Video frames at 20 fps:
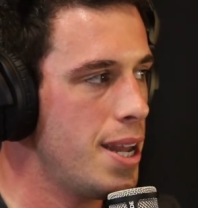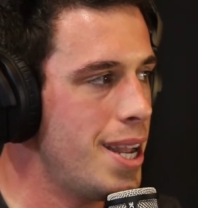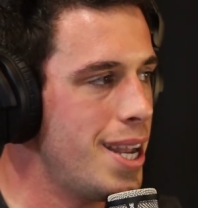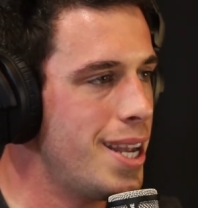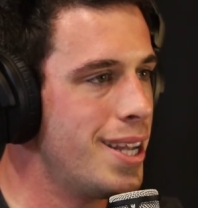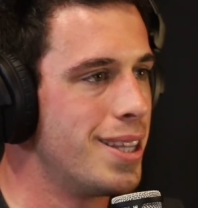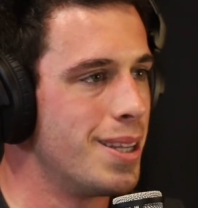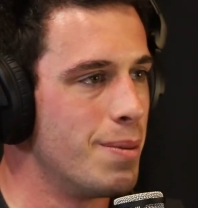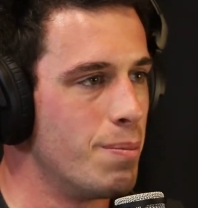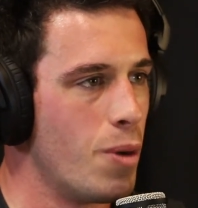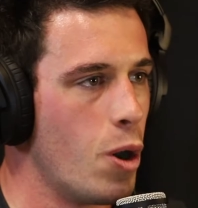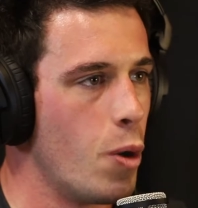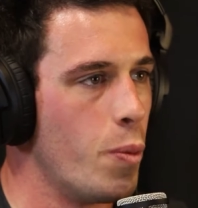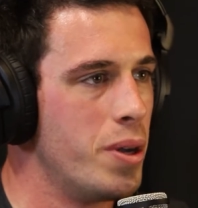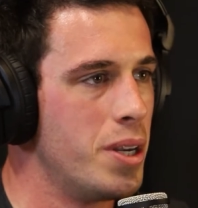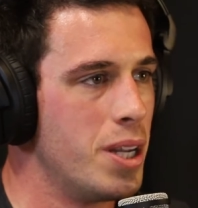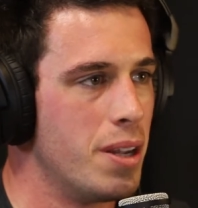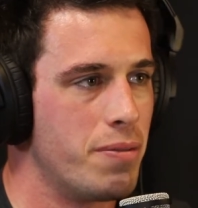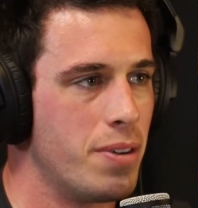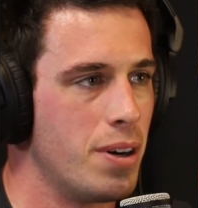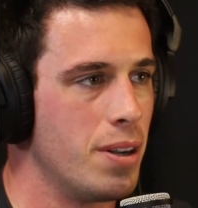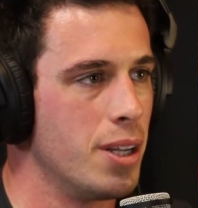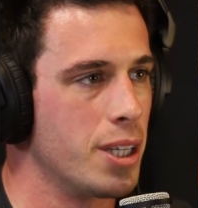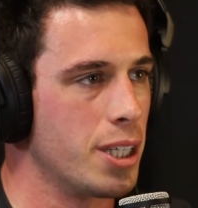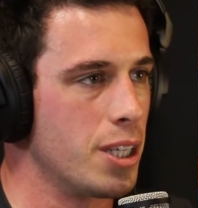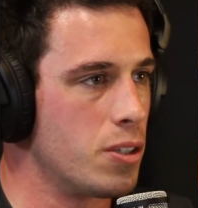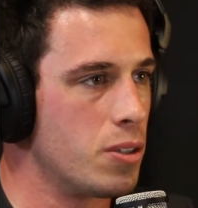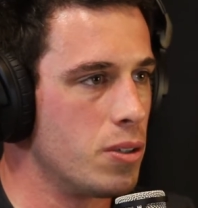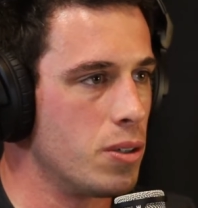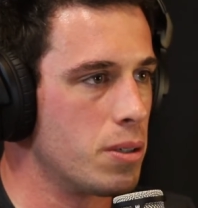in the moment, it felt
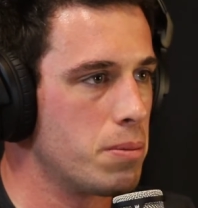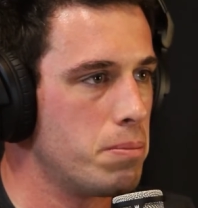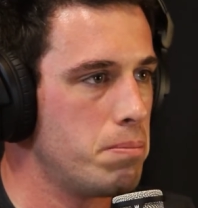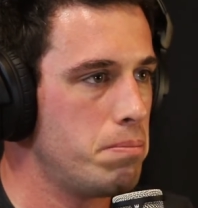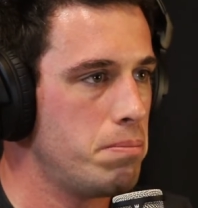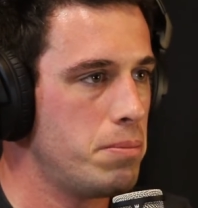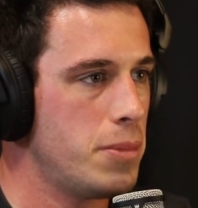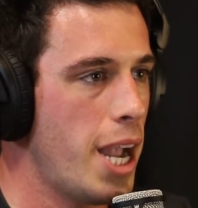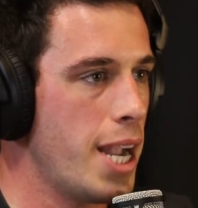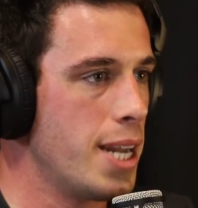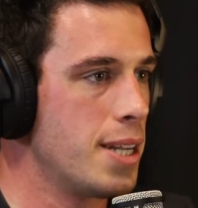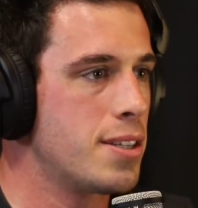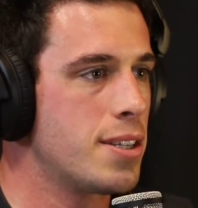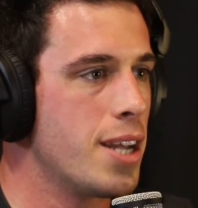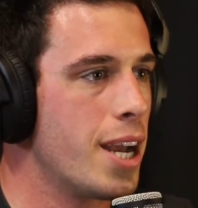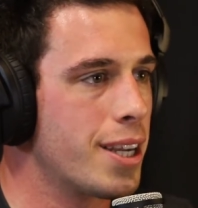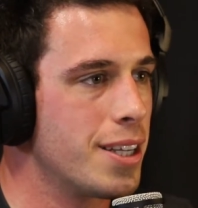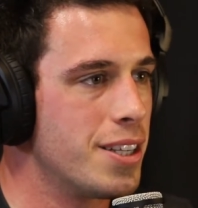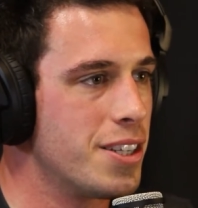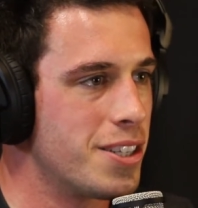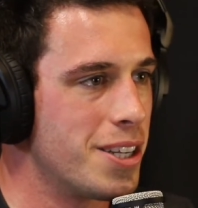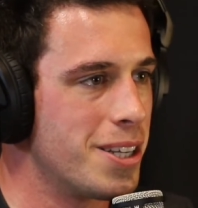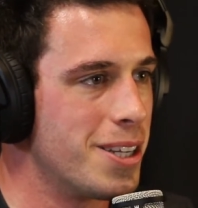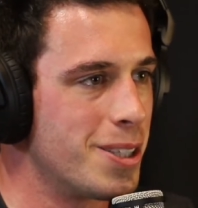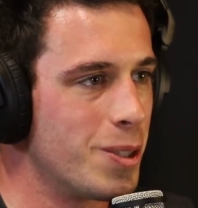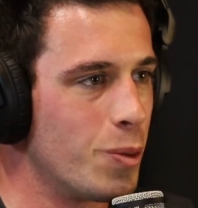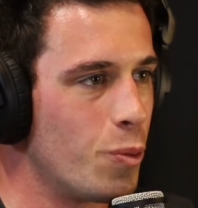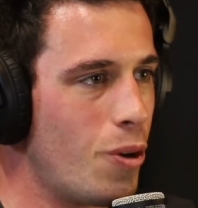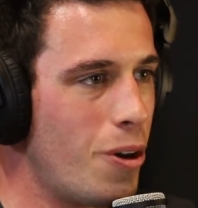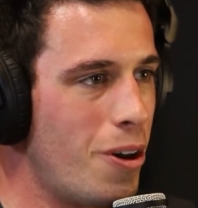like it took 8 seconds to
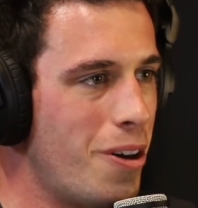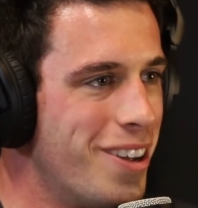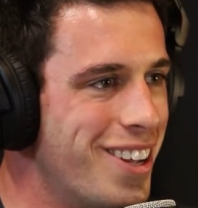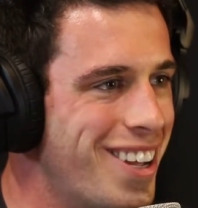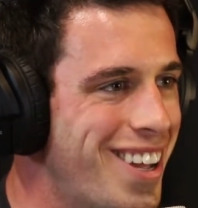hit the wall.